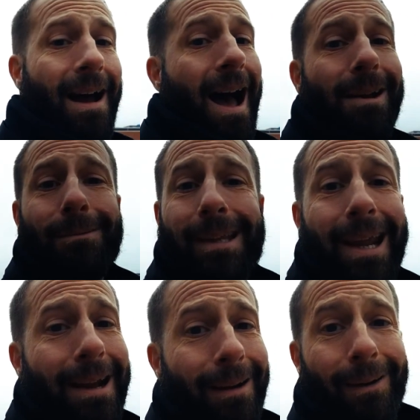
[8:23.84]
I don't
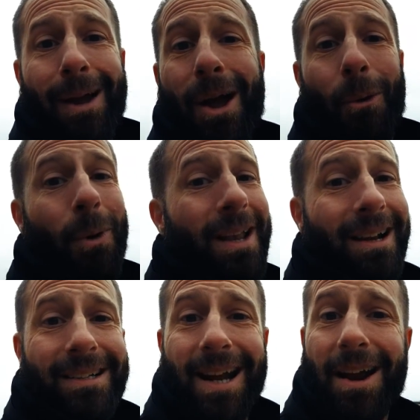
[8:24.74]
care what
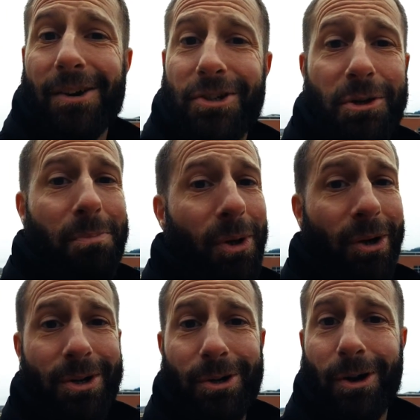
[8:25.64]
kind of tires you put
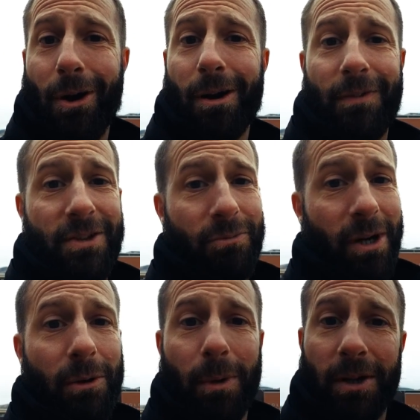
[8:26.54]
on your car if it's
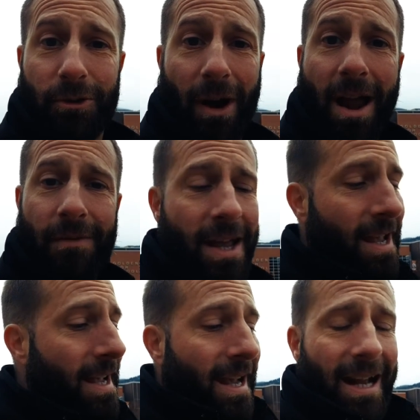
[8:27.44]
rear-wheel drive.
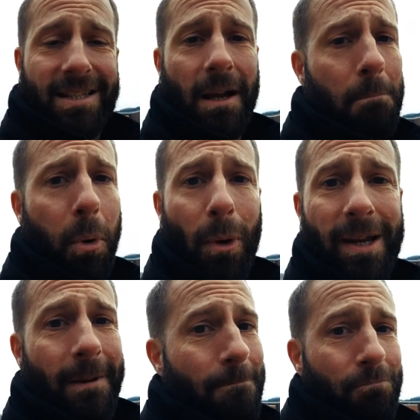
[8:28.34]
At some
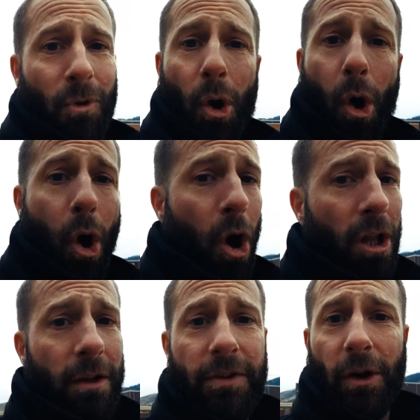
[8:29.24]
point,
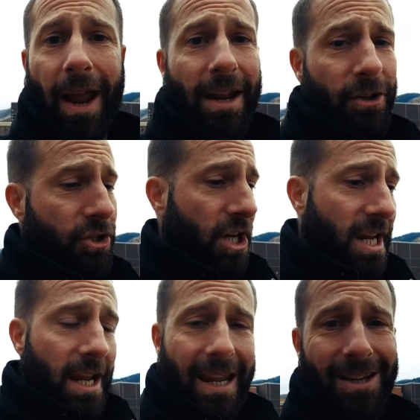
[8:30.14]
all of your
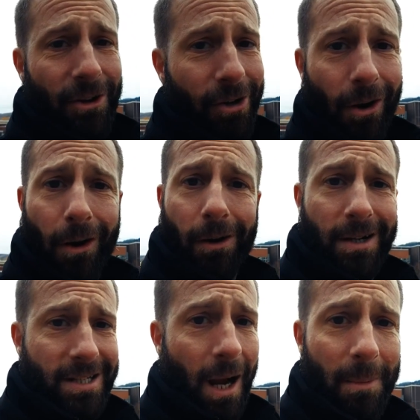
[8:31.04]
energy in your car
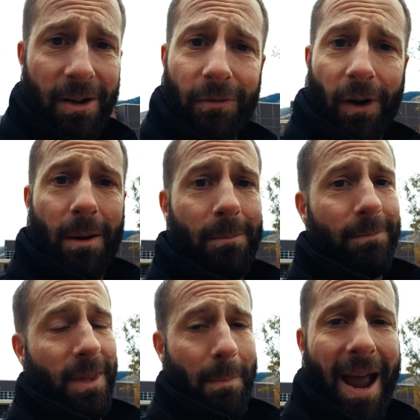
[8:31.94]
is coming
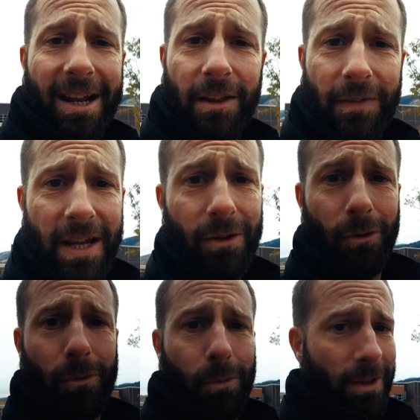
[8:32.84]
from the back of the
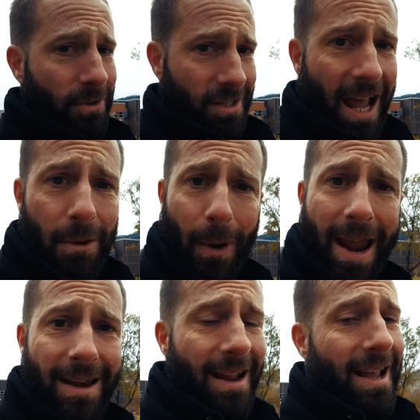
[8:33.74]
vehicle where there's light
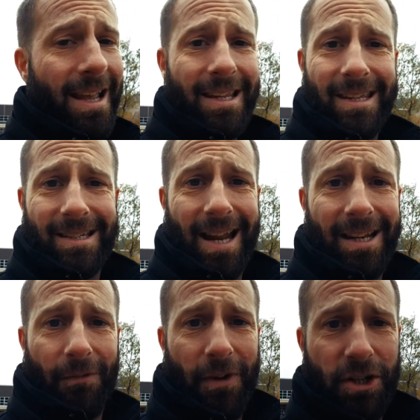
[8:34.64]
weight. You
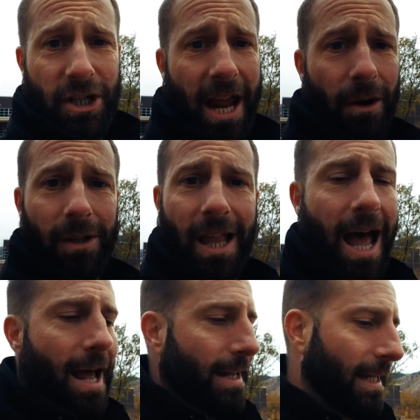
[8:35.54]
tend to fishtail a
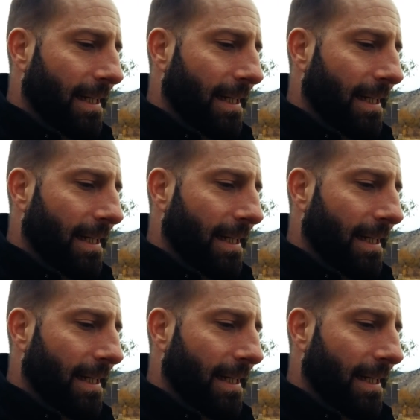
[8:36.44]
lot.